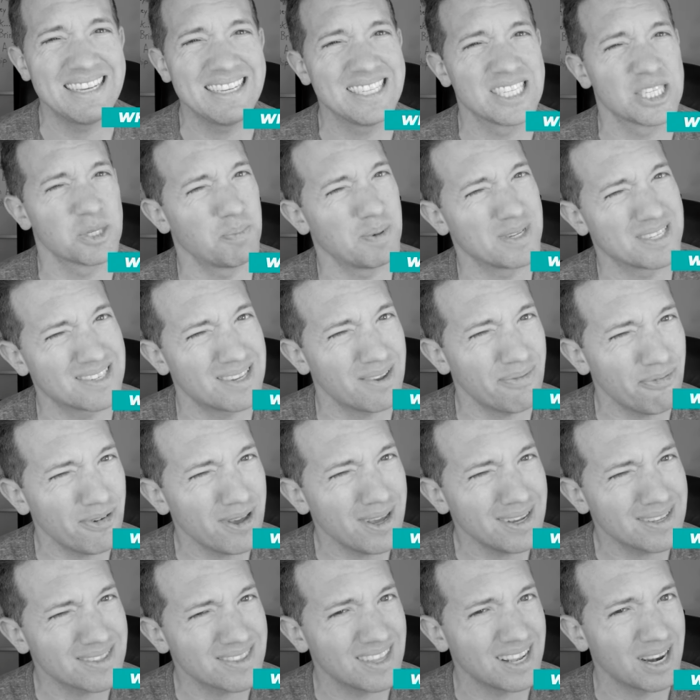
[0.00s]

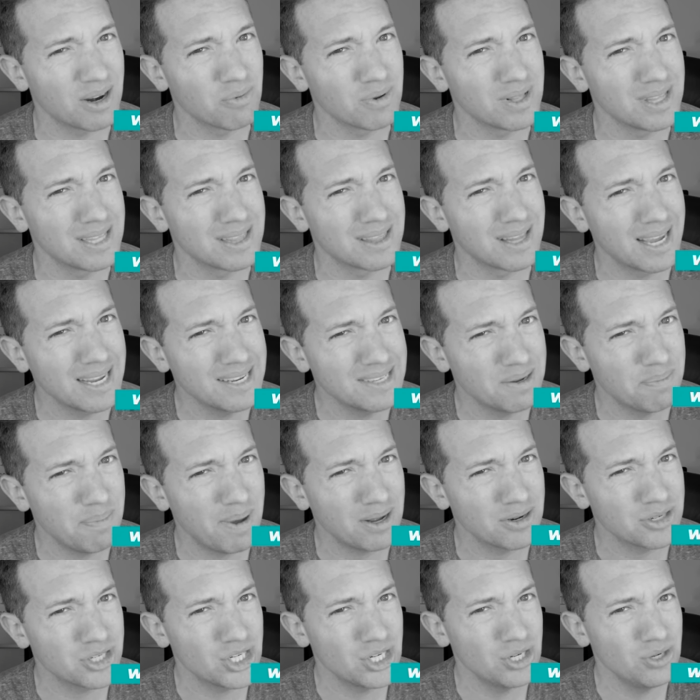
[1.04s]
specific that I really liked
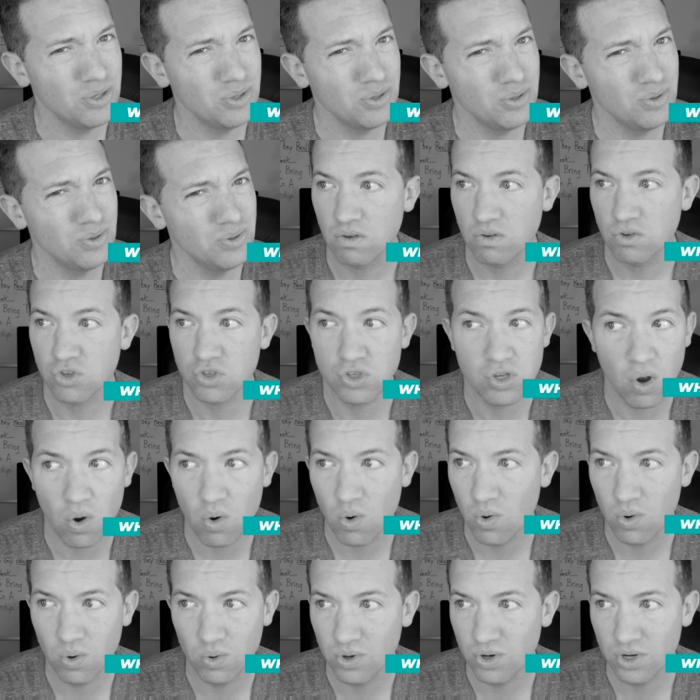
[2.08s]
about you.
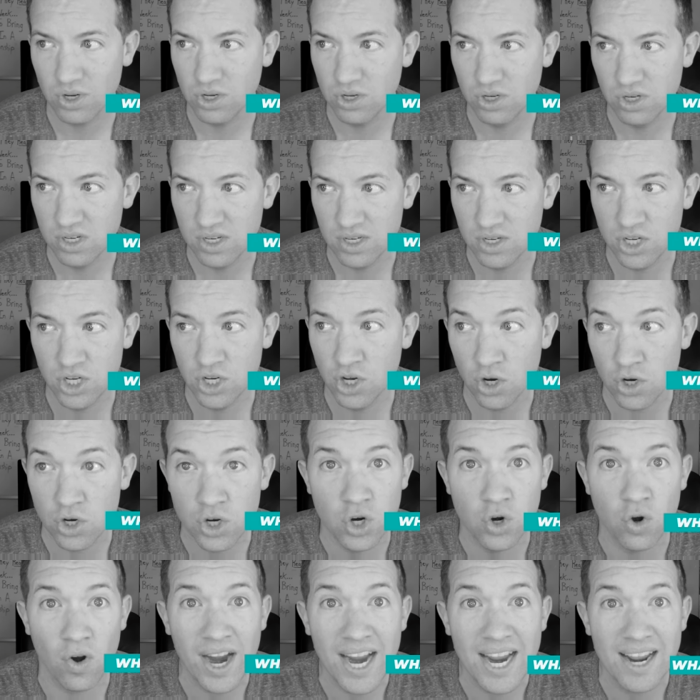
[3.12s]
So you're
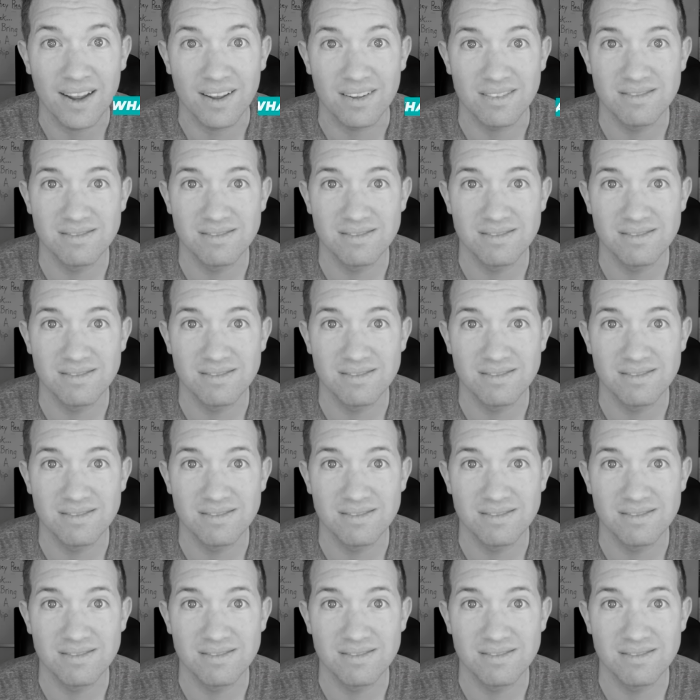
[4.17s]
great.